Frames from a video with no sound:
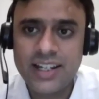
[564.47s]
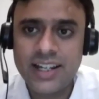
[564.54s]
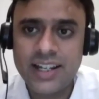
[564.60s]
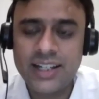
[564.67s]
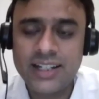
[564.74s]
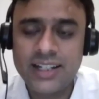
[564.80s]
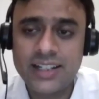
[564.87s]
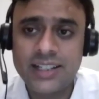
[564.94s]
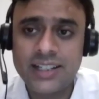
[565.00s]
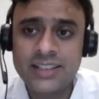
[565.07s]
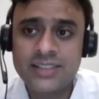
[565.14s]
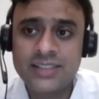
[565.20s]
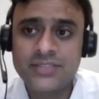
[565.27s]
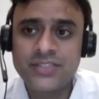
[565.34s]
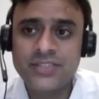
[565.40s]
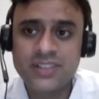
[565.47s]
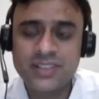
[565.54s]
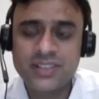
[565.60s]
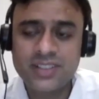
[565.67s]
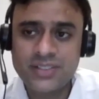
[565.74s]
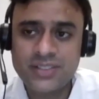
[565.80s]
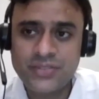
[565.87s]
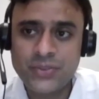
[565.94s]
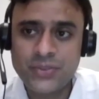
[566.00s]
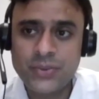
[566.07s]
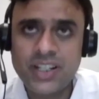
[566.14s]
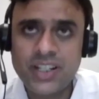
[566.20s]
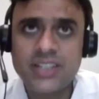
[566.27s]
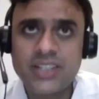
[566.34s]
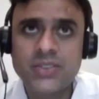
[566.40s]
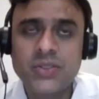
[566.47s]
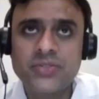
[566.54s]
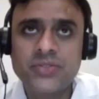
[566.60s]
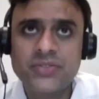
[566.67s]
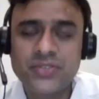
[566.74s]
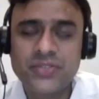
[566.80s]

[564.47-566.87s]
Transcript: And in the first few days of